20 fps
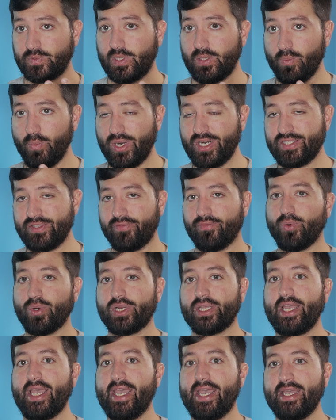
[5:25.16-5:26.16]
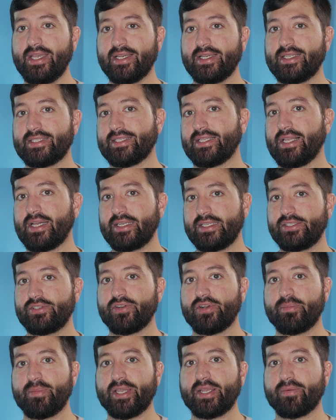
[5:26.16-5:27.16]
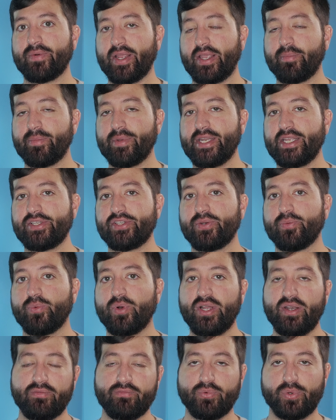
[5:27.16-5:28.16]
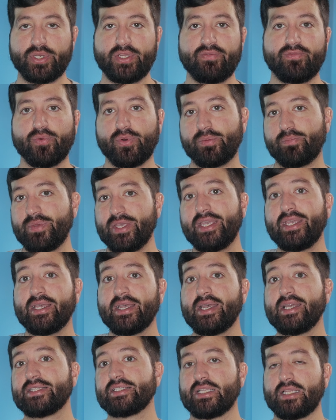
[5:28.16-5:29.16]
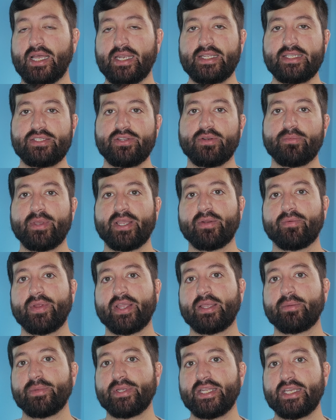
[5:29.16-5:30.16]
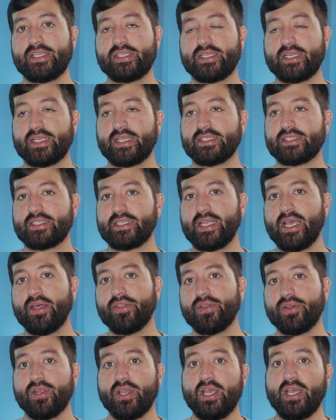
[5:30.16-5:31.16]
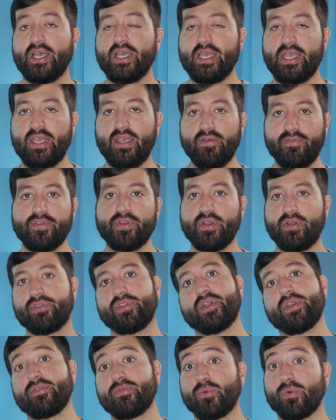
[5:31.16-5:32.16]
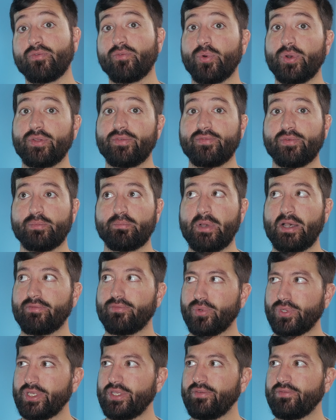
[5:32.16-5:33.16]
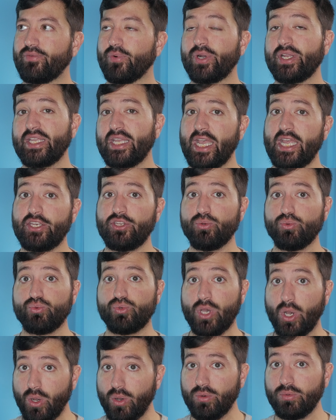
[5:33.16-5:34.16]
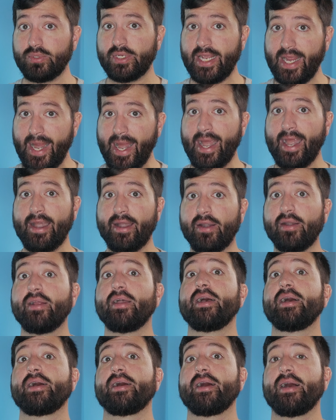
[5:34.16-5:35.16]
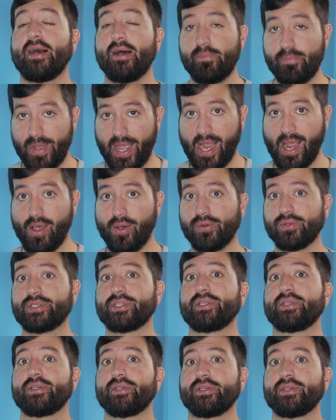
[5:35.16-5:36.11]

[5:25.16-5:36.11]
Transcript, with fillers: Whereas at 4K, it's a lot easier to make a recommendation one, 1440p, it's a lot easier to make a recommendation against the other. If you're at 3440 by 1440 and you don't care about